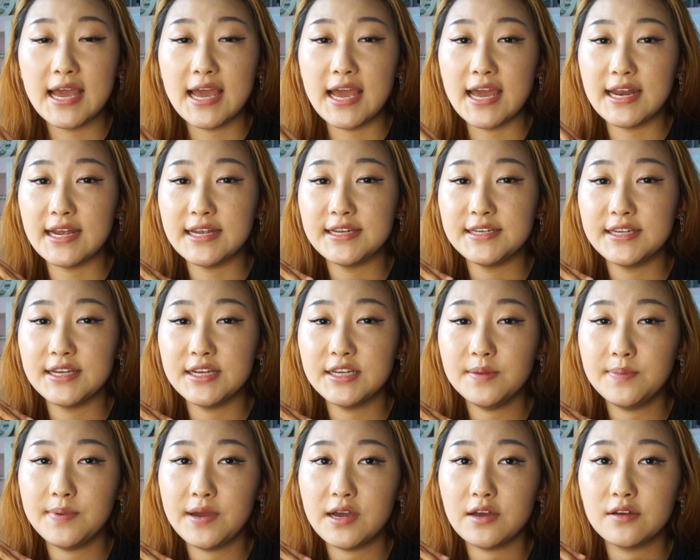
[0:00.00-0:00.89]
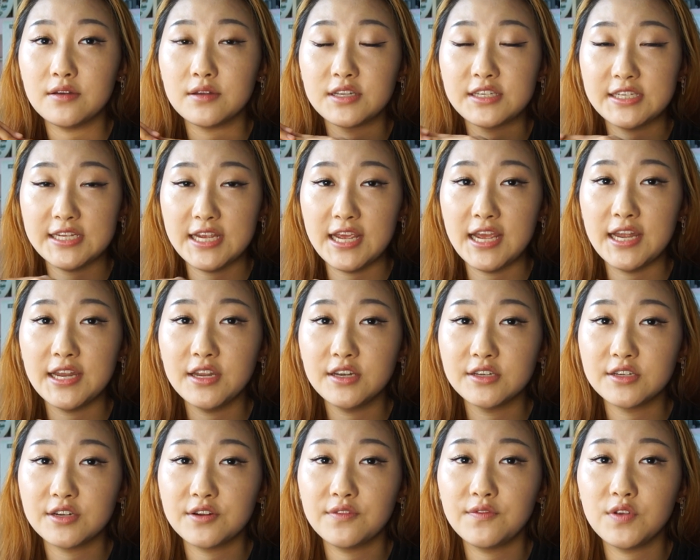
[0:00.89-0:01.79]
And I did about 10
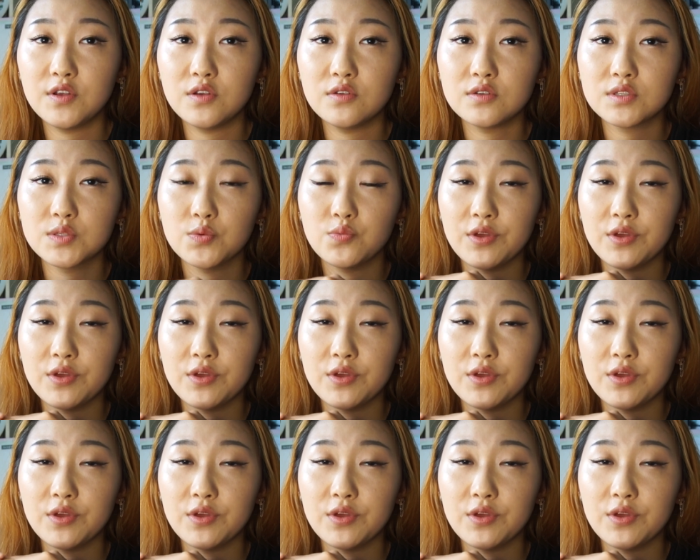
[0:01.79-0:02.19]
interviews